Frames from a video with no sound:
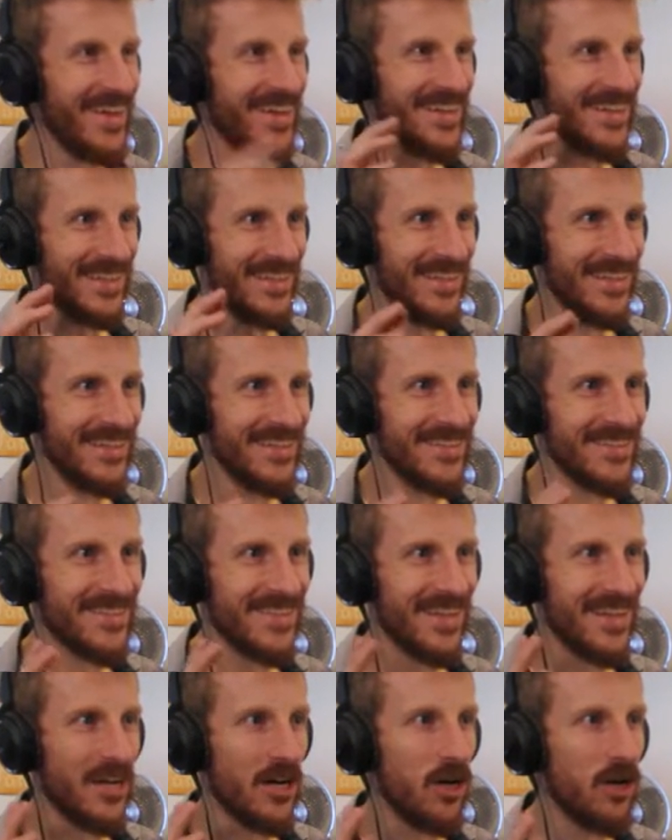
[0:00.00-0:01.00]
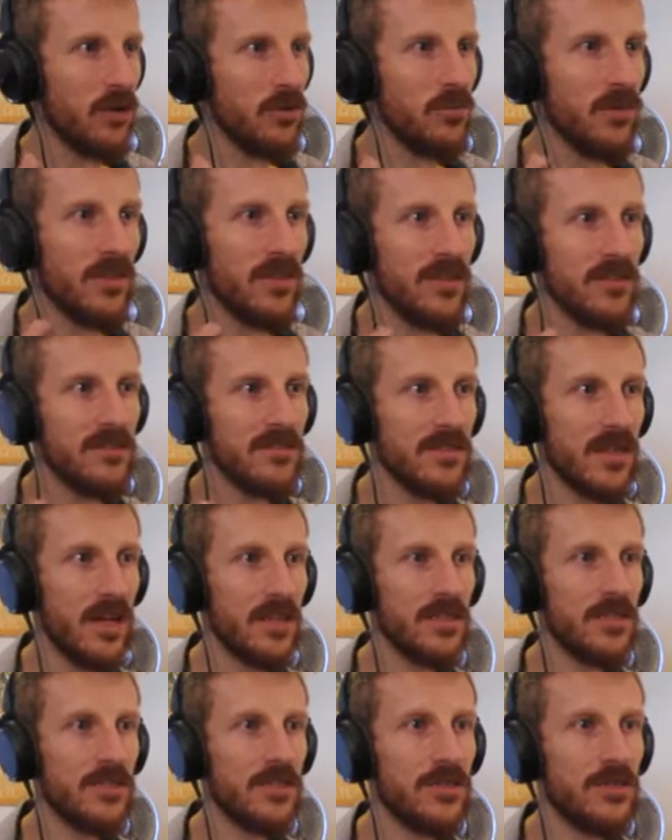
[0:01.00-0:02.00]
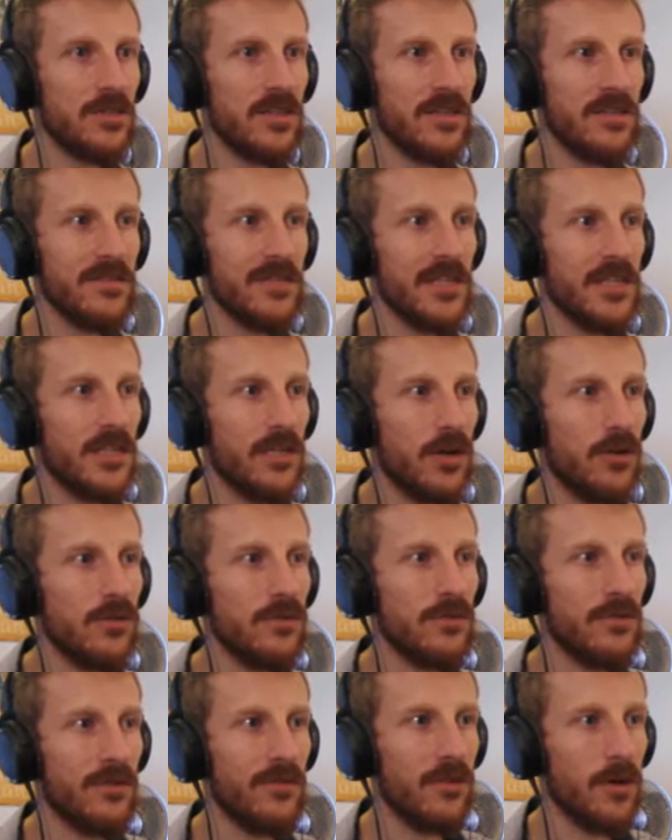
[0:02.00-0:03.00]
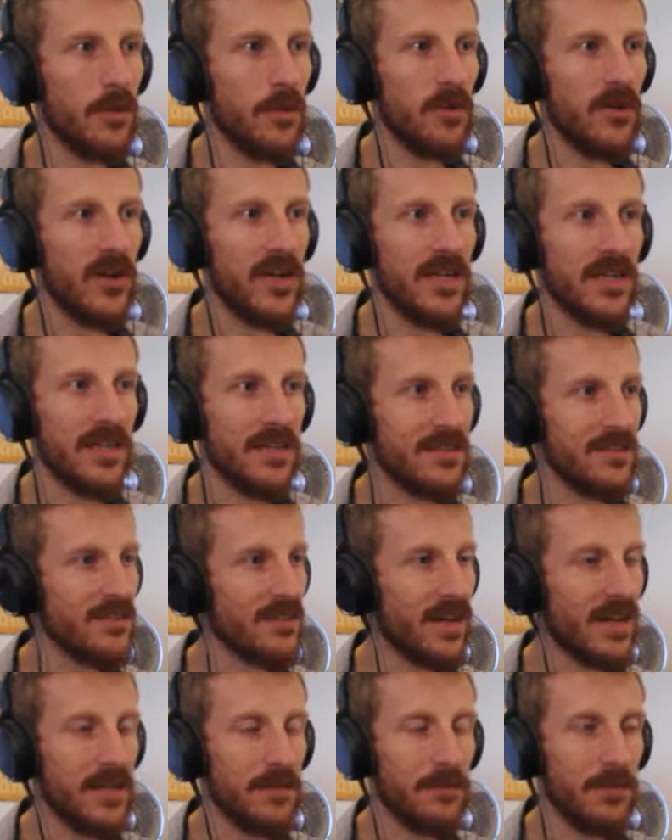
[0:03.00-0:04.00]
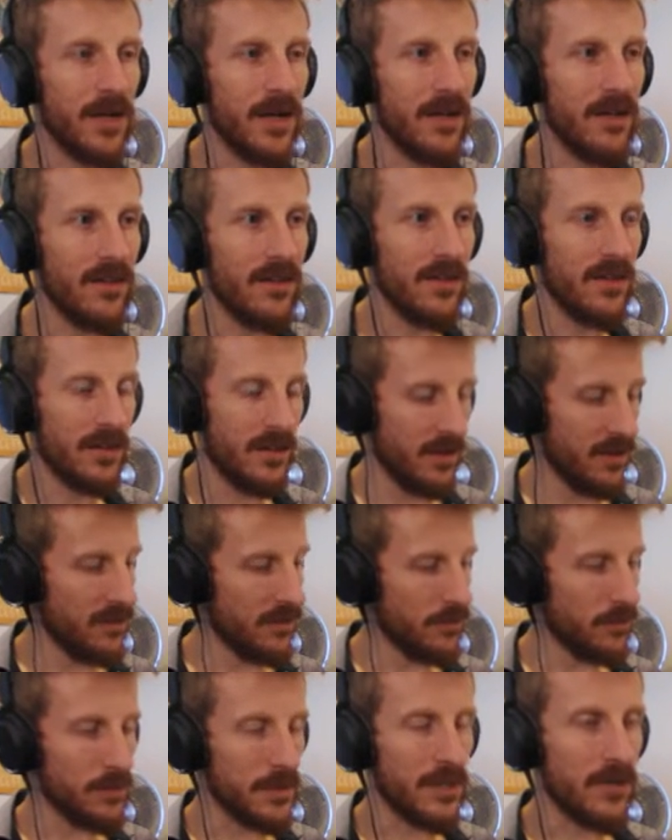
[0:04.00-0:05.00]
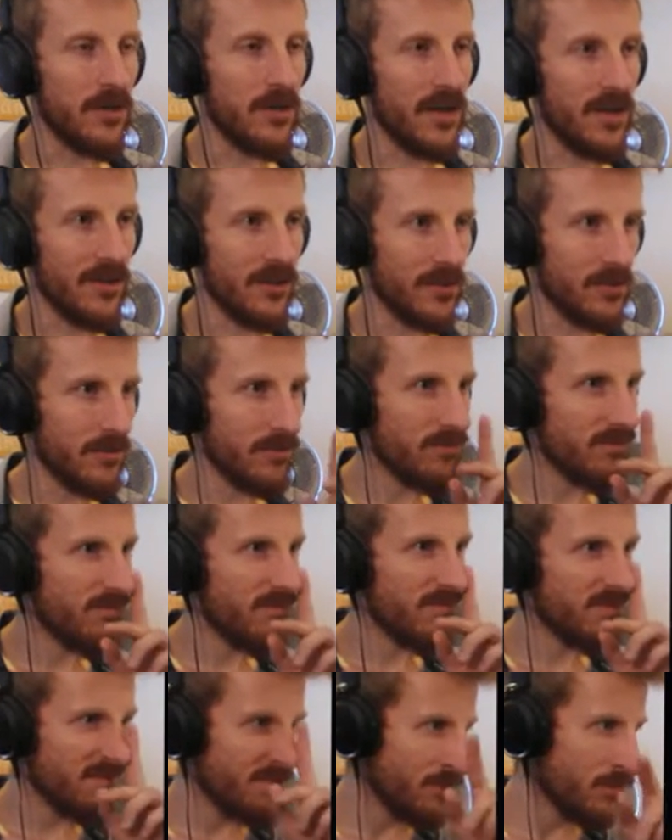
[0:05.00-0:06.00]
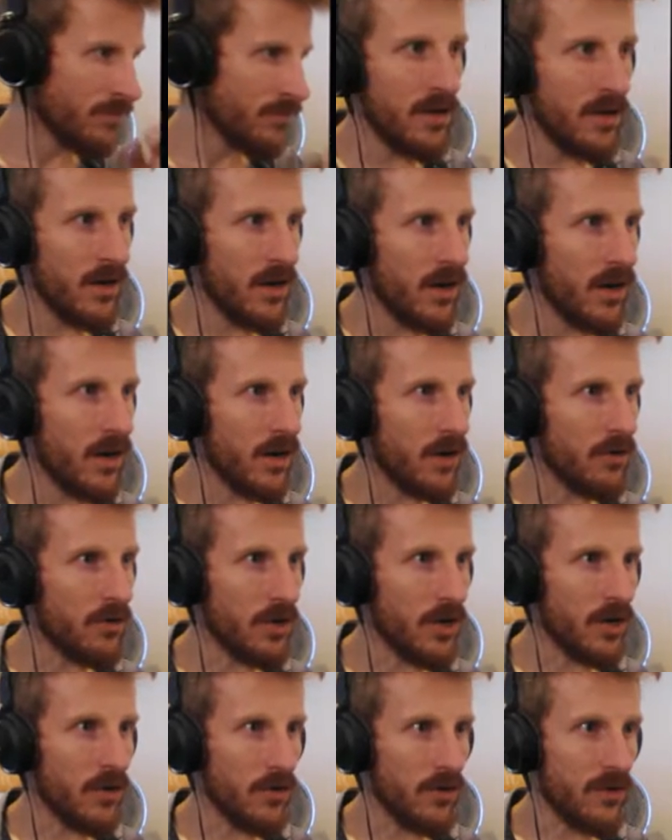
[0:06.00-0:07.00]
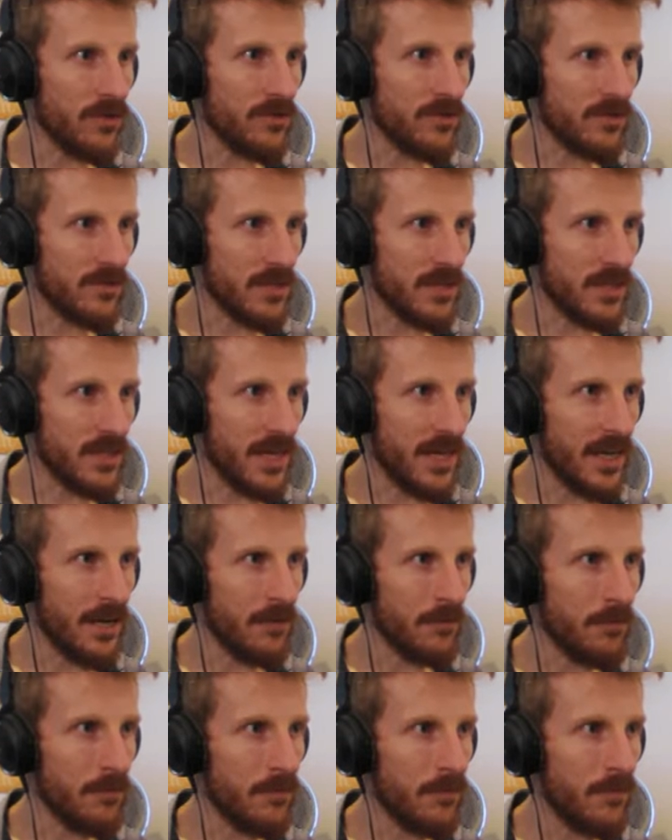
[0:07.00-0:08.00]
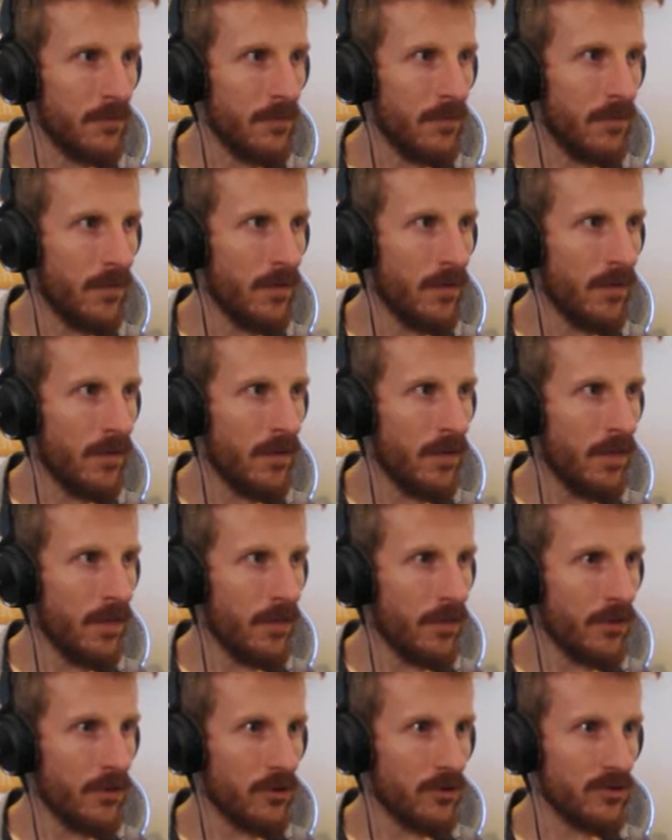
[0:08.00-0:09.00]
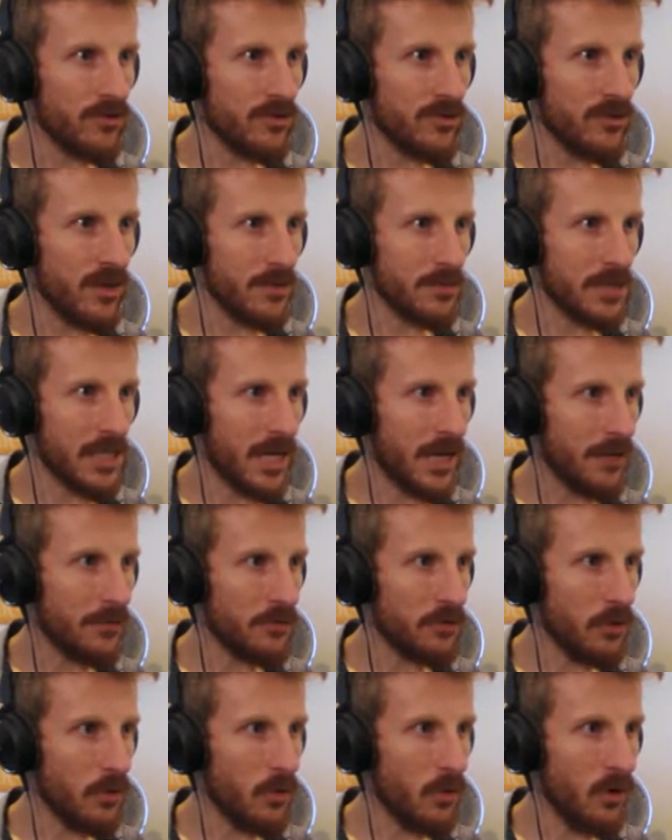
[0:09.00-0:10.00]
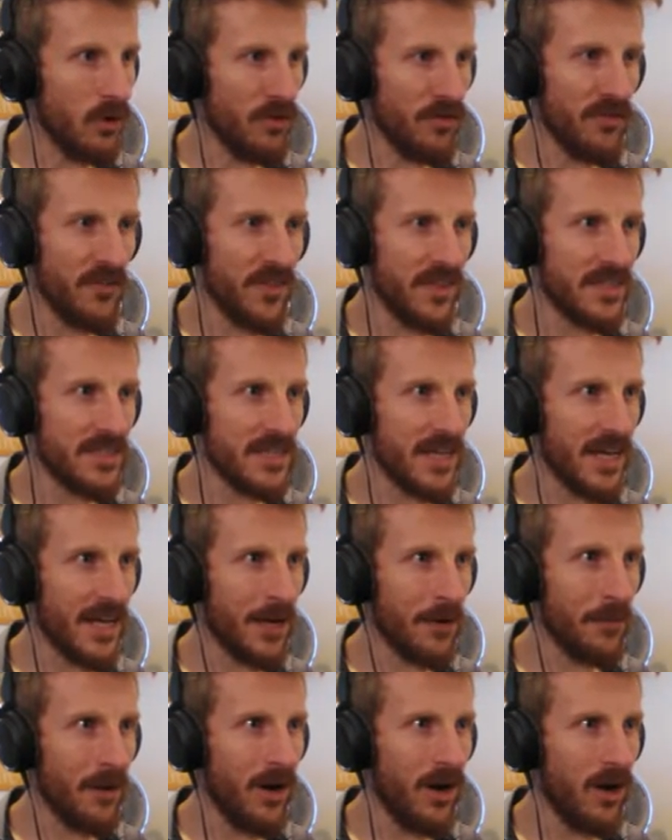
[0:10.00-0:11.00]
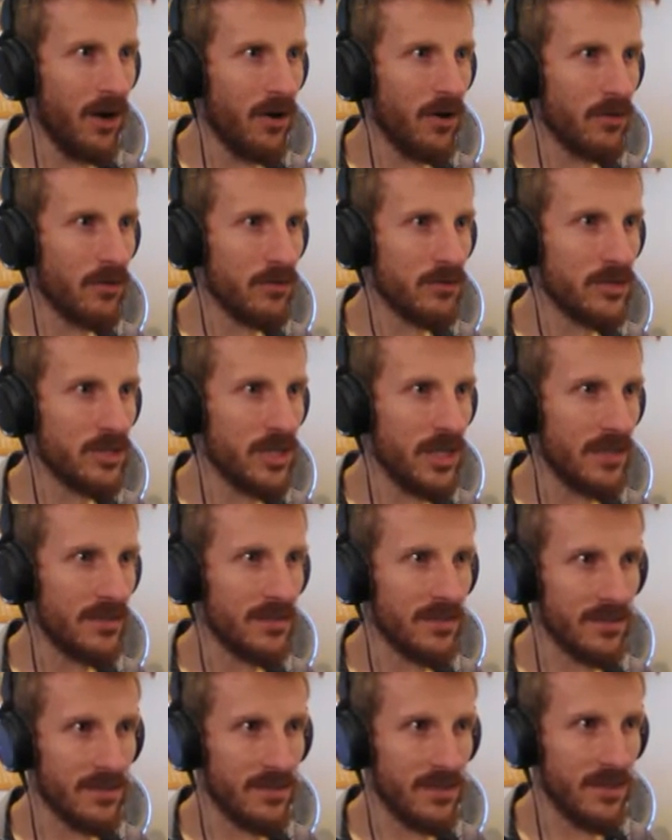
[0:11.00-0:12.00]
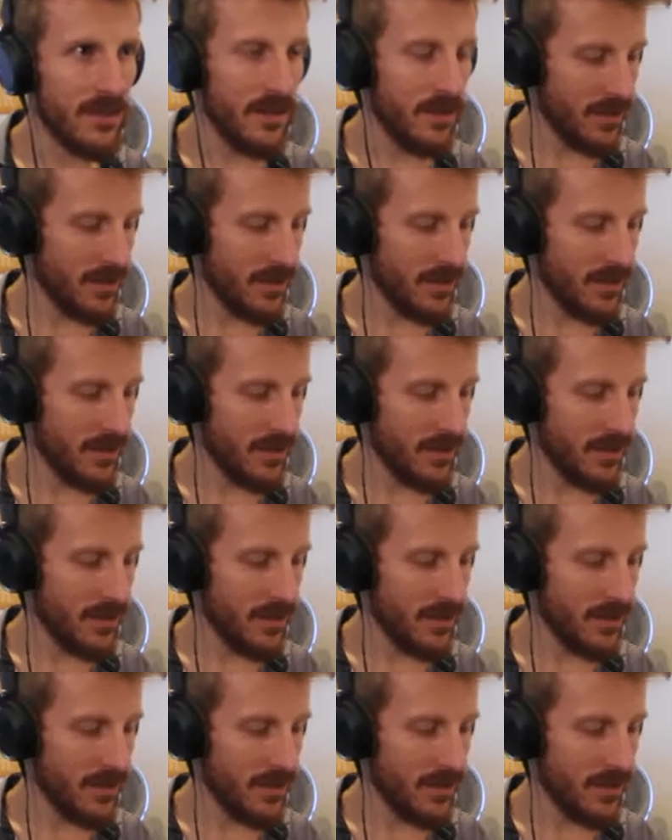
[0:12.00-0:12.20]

He is at home with his solitude as the note reverberating inside a bell. Peter Heller. Oh no, this is the dam. There's sometimes a wolf in the dam. Oh, Jesus.